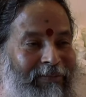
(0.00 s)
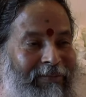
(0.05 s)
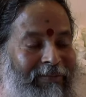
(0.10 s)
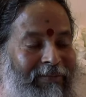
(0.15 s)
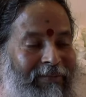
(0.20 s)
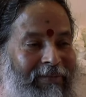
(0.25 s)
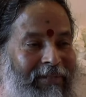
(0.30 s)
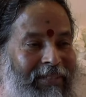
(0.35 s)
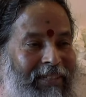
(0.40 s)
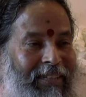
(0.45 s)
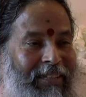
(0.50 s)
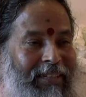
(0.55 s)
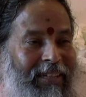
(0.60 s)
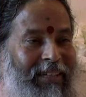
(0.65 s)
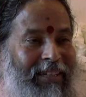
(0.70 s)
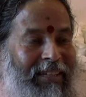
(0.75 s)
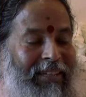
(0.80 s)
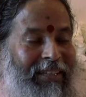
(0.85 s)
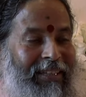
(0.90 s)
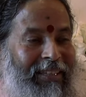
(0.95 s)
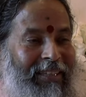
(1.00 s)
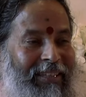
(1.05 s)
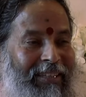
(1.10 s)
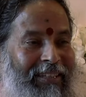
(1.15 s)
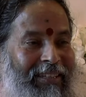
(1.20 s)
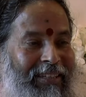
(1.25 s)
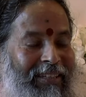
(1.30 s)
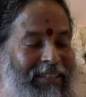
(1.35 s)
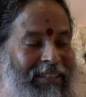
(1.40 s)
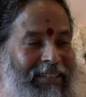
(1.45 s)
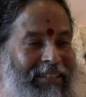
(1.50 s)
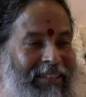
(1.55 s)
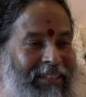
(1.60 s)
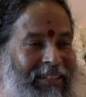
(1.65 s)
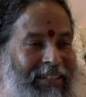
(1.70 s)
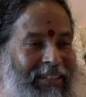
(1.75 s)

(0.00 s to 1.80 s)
(no one is talking)